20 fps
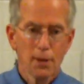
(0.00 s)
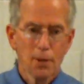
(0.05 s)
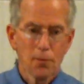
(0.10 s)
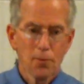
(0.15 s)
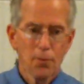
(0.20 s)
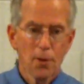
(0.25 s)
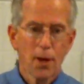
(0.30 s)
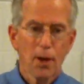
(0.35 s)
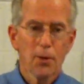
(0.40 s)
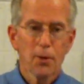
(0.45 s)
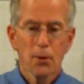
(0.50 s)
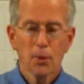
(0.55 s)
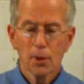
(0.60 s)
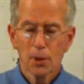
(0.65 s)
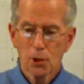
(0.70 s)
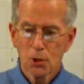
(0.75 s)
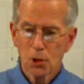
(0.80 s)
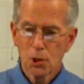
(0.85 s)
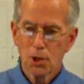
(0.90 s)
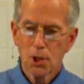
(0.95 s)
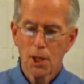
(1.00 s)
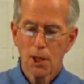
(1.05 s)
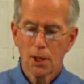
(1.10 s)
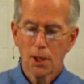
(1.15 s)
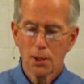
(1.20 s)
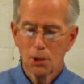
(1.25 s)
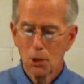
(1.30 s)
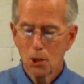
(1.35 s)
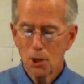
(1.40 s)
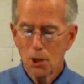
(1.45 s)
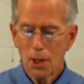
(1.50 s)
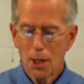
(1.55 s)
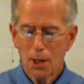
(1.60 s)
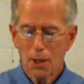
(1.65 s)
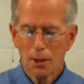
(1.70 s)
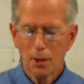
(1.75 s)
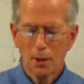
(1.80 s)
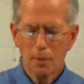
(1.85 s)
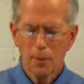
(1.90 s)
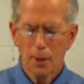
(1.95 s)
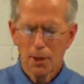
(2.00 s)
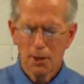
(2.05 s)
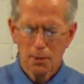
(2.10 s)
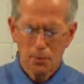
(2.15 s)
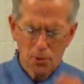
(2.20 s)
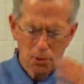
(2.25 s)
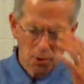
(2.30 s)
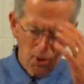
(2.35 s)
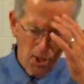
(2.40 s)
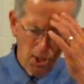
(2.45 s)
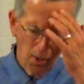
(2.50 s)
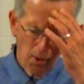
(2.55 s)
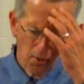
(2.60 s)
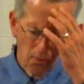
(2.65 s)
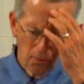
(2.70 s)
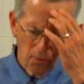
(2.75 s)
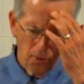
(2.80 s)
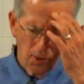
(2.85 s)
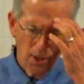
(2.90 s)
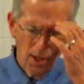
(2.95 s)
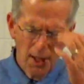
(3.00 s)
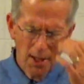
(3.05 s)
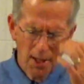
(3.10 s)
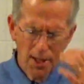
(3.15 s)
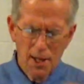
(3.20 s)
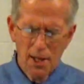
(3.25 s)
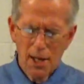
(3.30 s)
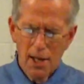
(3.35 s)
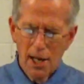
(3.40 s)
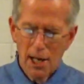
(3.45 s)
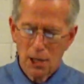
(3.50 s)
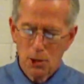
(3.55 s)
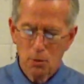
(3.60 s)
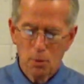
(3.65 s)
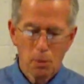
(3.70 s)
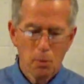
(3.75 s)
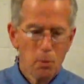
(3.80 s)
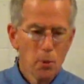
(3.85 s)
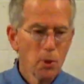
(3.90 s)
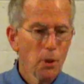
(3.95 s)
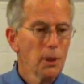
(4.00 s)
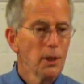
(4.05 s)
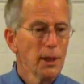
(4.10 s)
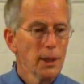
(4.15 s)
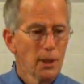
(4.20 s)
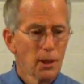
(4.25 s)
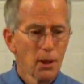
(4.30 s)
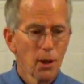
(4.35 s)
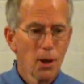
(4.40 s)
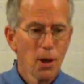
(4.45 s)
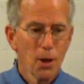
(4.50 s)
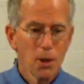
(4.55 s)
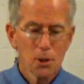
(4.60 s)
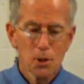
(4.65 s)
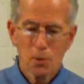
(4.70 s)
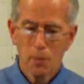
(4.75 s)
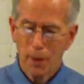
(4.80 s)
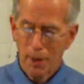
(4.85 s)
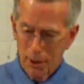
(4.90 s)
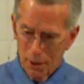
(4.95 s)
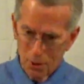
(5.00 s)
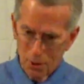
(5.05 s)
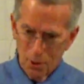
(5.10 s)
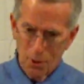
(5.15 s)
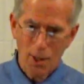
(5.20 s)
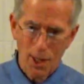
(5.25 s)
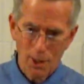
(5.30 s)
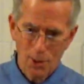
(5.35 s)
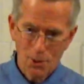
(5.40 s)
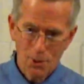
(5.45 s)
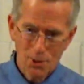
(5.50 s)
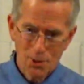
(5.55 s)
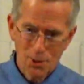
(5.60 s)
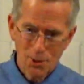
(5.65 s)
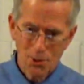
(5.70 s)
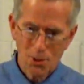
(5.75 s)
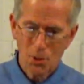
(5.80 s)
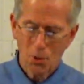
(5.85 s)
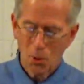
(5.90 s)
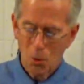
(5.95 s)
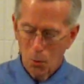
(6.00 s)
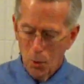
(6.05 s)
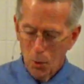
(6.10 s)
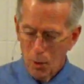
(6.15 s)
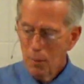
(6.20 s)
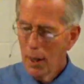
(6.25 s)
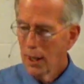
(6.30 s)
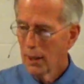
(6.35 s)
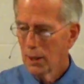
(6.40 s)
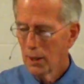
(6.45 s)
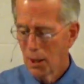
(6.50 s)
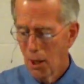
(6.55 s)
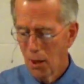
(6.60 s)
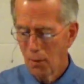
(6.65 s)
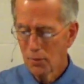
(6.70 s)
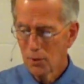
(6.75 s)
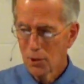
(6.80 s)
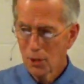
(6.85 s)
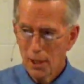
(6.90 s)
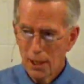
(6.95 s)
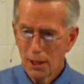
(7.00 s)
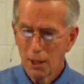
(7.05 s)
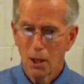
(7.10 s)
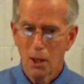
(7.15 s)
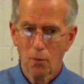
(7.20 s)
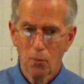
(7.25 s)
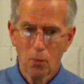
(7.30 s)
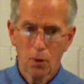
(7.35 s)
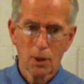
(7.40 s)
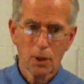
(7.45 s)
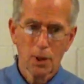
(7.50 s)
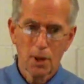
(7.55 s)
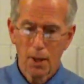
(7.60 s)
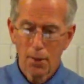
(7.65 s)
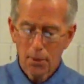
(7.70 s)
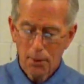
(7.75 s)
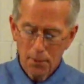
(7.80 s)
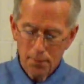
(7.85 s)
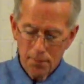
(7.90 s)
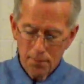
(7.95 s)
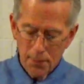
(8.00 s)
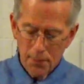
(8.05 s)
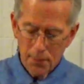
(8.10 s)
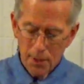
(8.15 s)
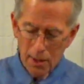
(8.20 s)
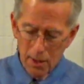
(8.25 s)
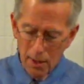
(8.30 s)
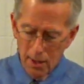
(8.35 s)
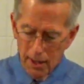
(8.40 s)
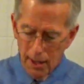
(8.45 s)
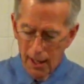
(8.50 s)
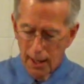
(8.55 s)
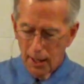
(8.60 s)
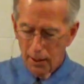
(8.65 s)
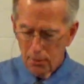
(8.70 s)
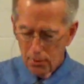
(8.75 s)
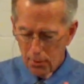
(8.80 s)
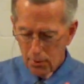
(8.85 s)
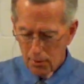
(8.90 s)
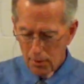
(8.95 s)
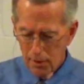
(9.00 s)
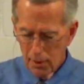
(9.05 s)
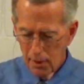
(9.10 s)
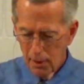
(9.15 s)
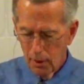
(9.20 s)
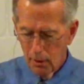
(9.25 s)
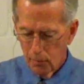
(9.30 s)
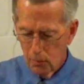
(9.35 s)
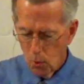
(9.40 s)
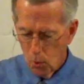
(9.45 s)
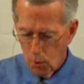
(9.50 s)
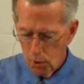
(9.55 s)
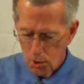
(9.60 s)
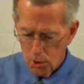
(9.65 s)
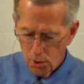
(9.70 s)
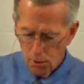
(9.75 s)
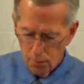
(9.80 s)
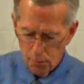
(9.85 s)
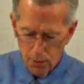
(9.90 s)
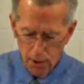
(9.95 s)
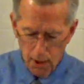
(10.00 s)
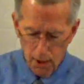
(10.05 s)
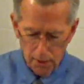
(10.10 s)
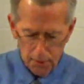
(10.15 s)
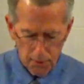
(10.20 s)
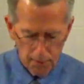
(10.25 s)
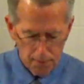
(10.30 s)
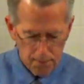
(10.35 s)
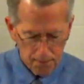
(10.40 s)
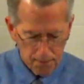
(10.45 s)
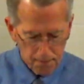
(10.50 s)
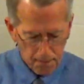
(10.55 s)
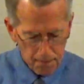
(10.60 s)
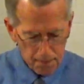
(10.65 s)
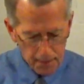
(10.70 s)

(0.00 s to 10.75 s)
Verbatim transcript: that the Father and Son share among themselves has been put in our hearts by Christ so that we might love as He loved one another and, of course, the Father.